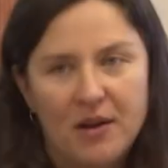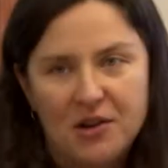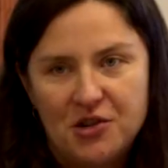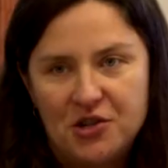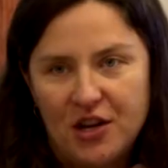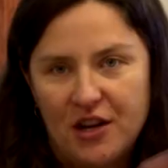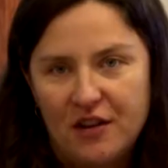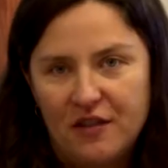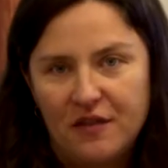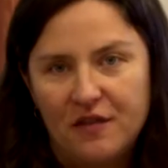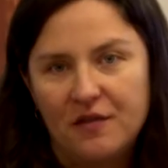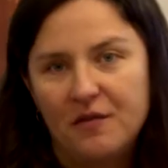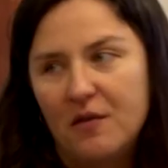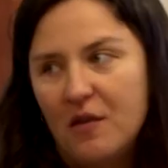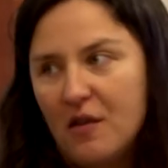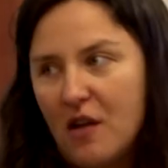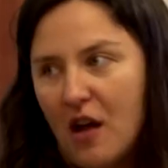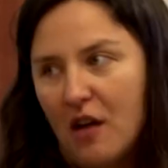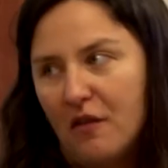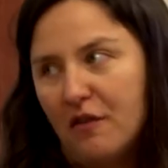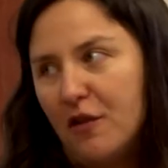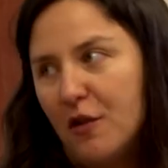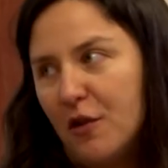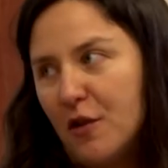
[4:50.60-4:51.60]
budget,
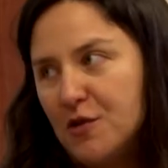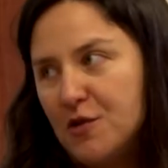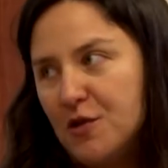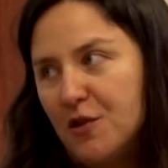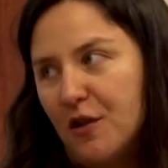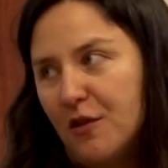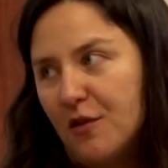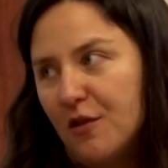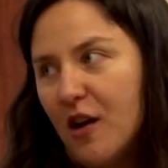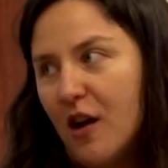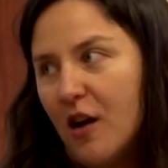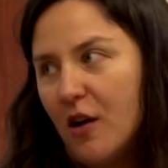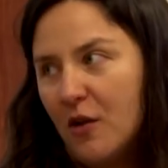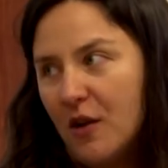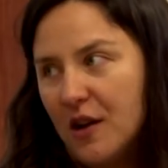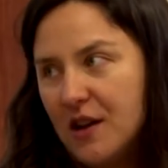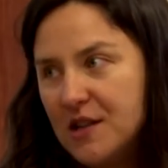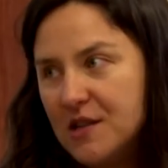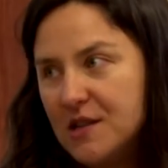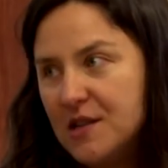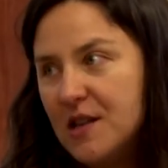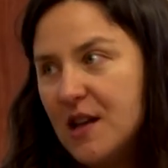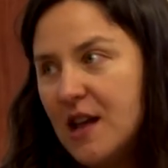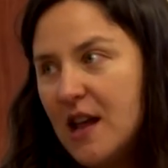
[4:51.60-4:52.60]
uh, for those who don't know,
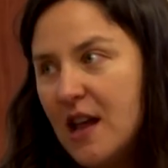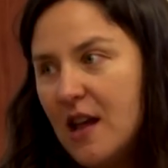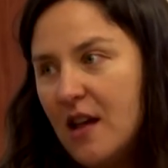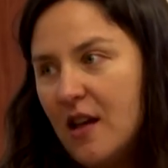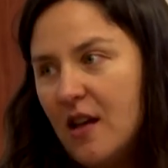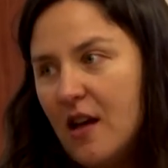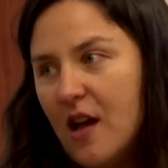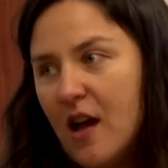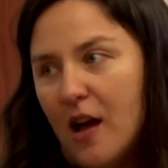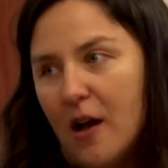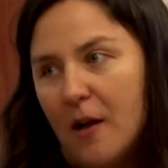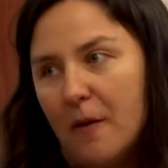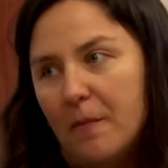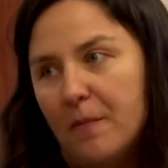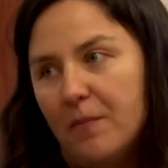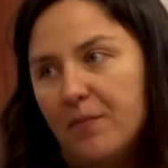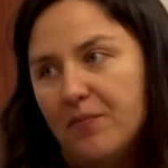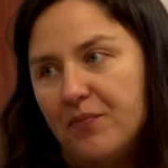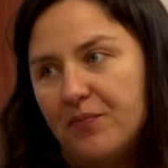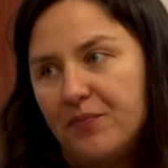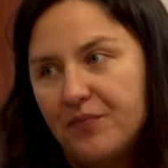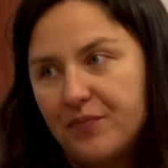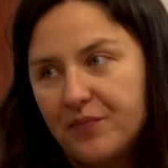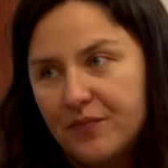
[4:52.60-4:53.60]
is um,
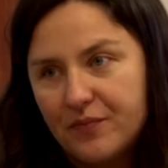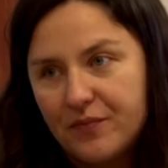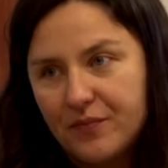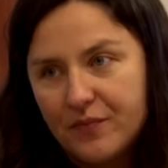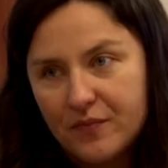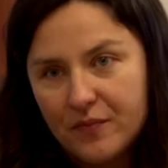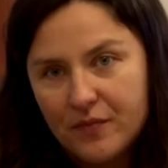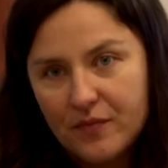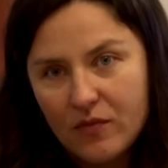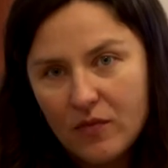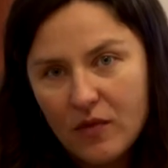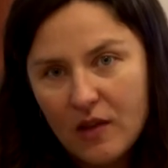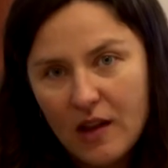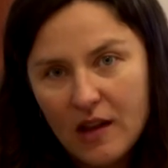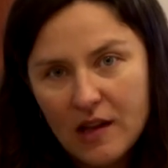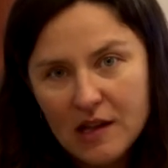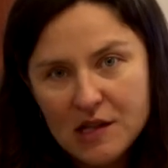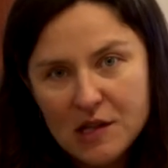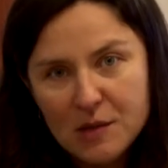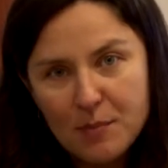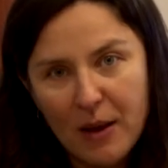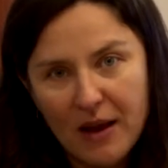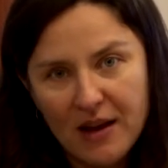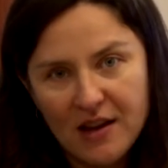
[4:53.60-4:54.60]

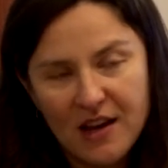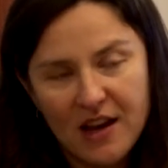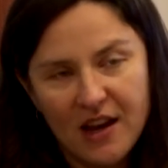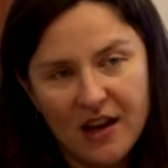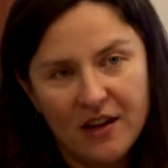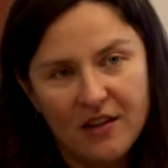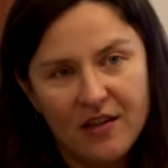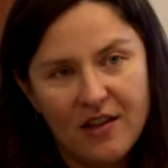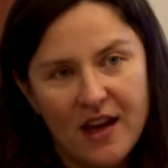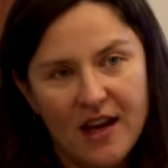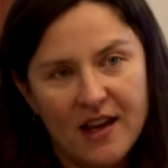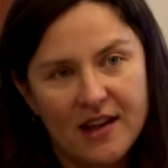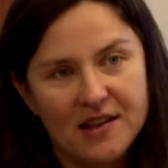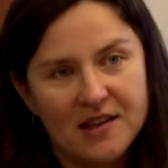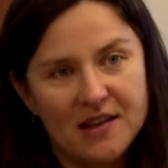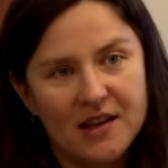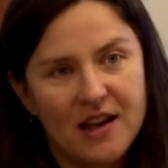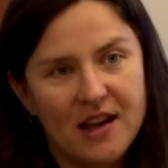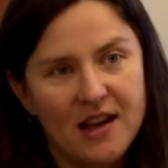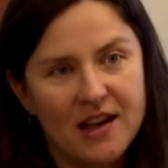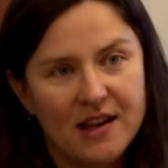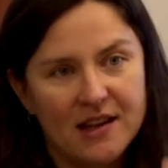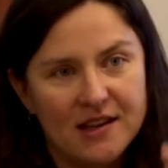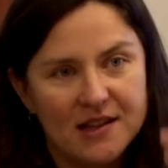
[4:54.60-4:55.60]
spending that
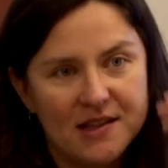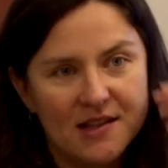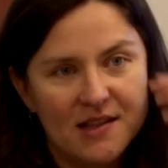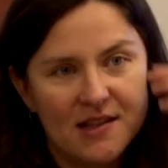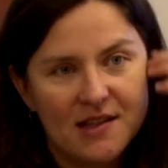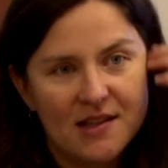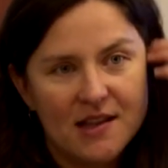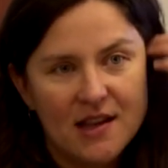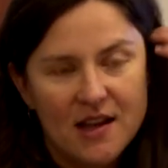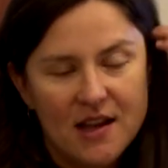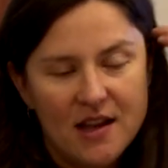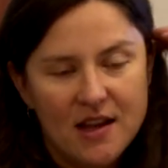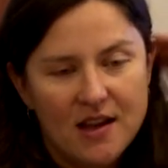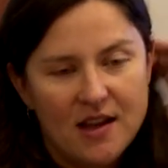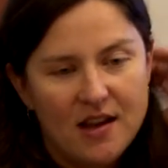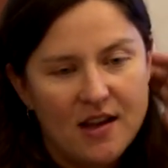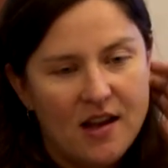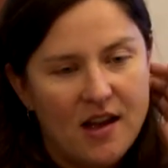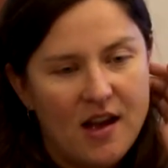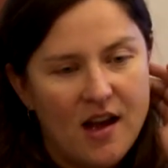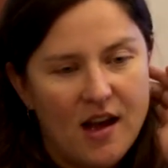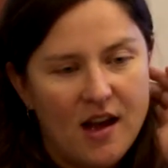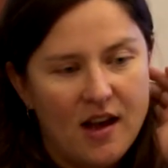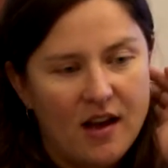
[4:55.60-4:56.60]
is
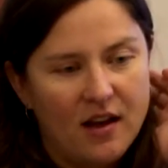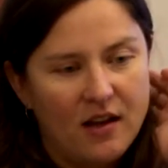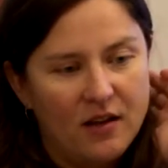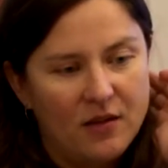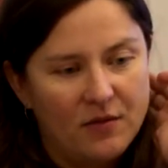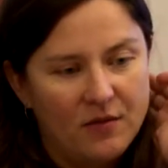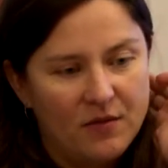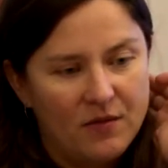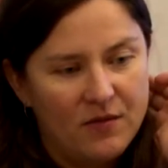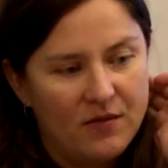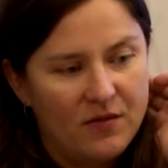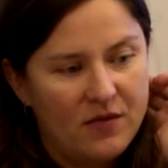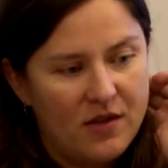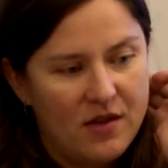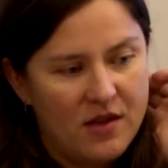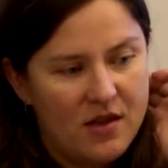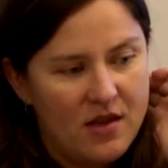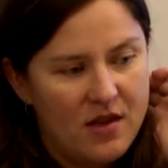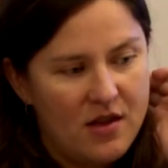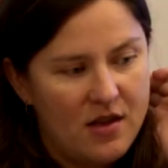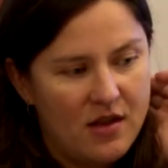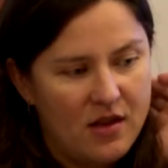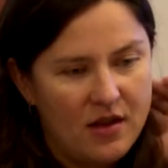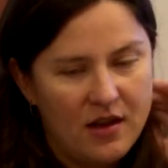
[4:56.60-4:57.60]
uh,
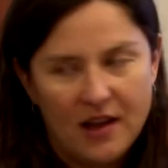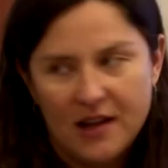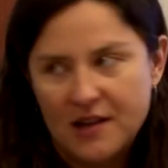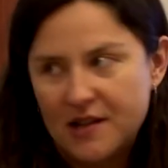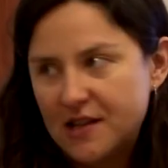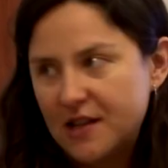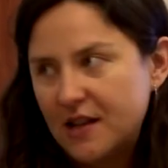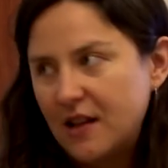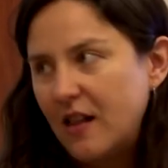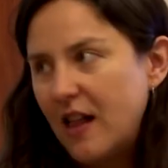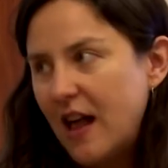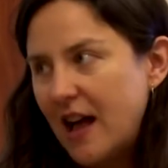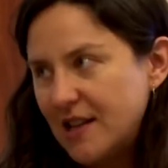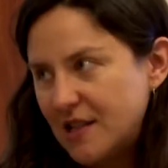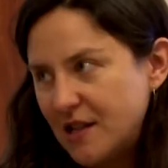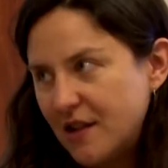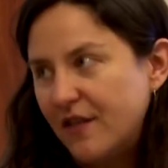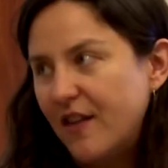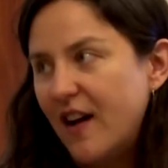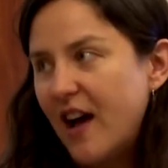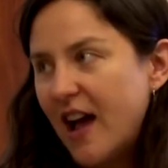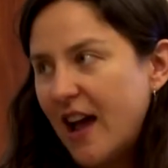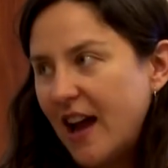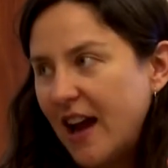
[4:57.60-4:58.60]
it's
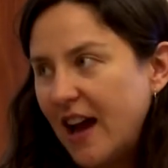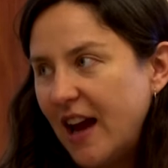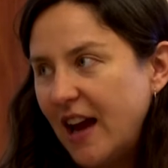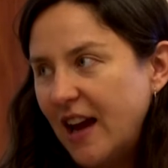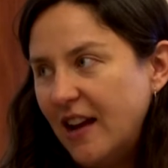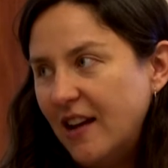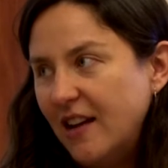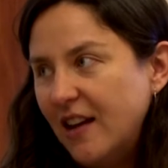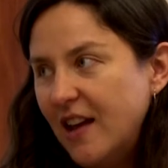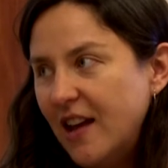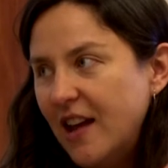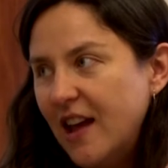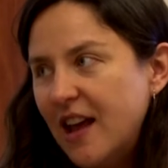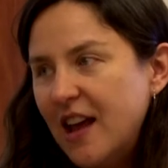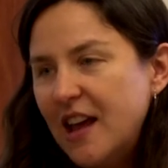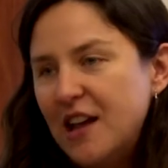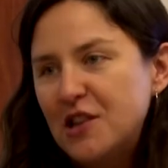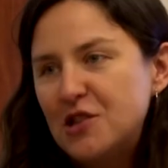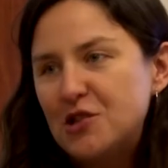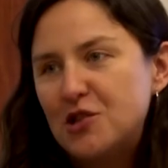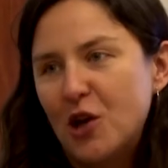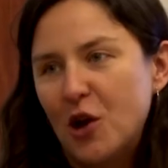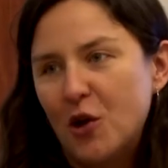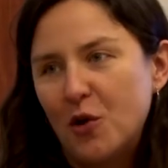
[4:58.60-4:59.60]
classified,
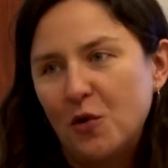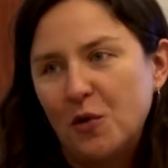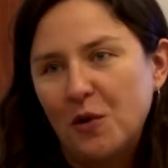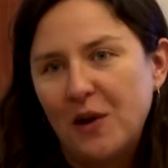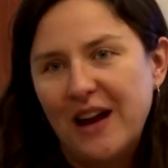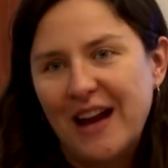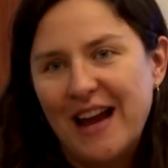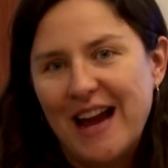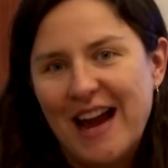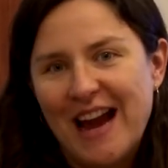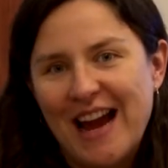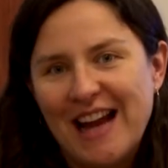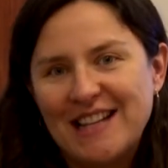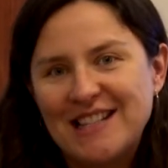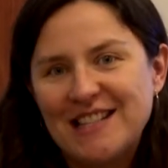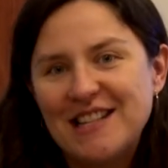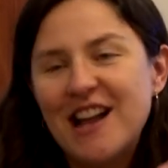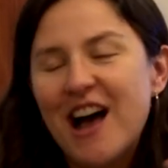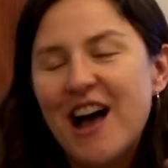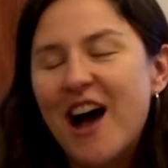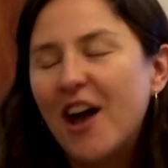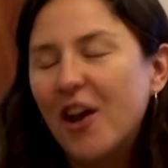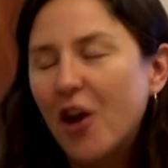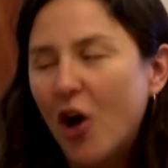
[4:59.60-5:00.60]
so it's
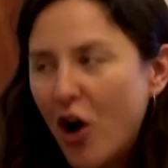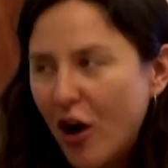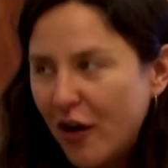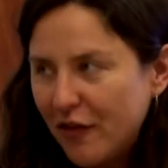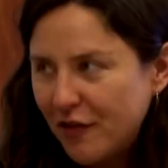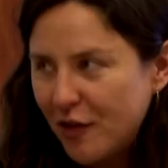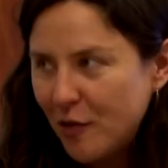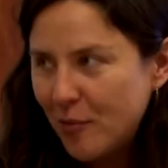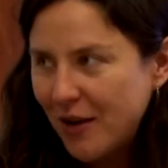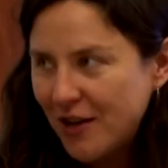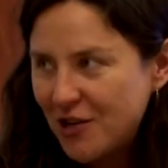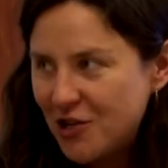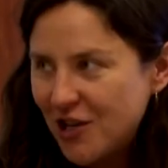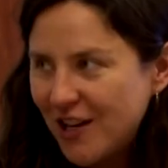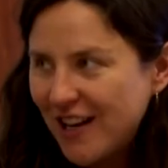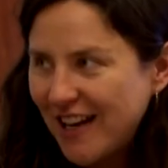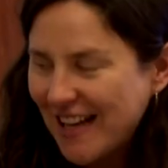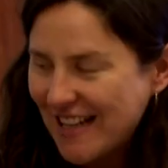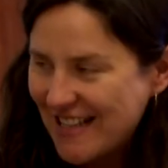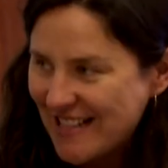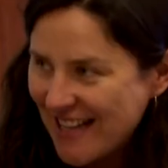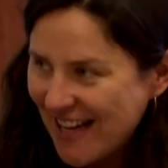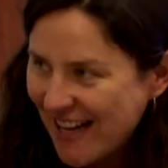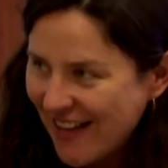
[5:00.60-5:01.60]
not off the budget.
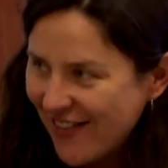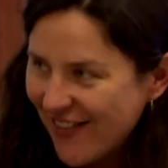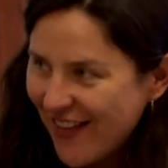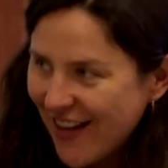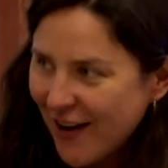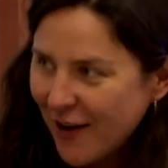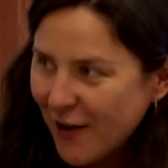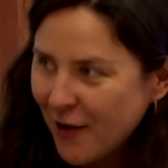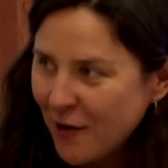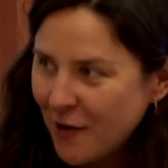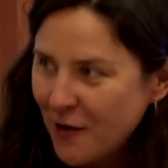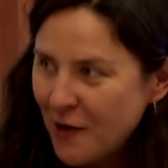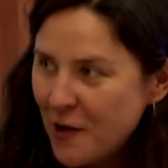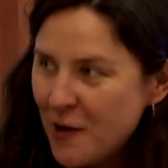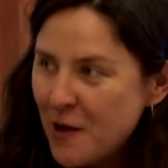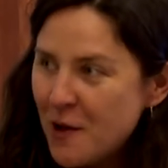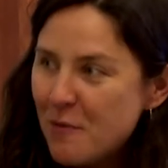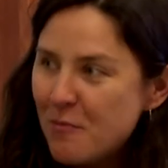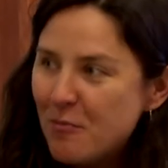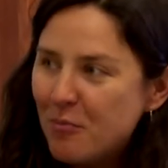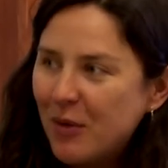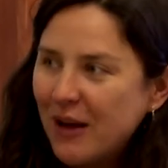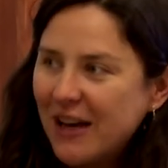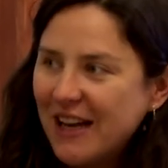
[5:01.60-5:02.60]
It's in there,
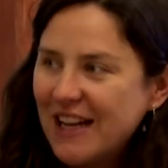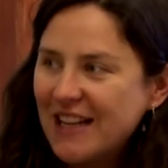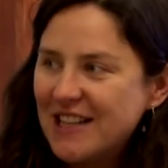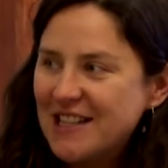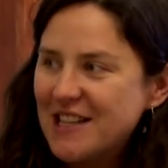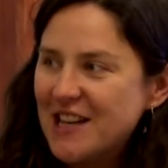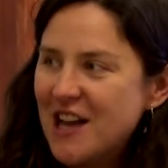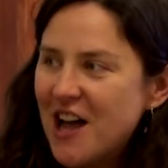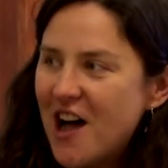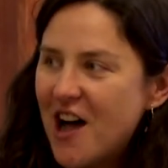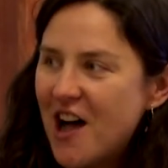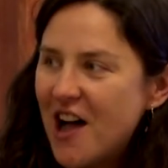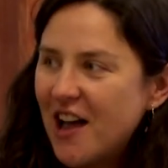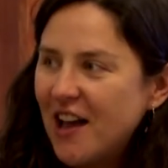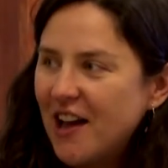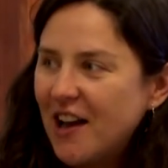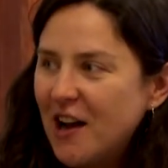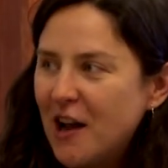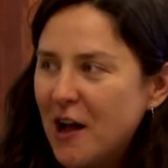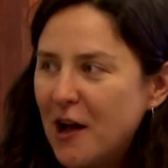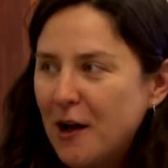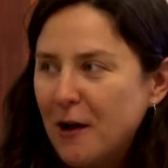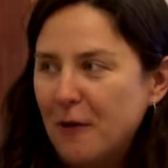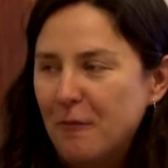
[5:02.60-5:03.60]
but it's not
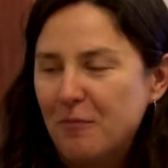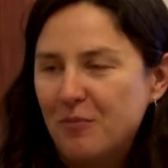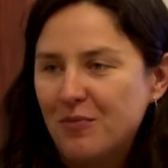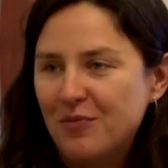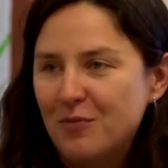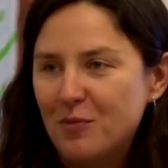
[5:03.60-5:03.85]
um,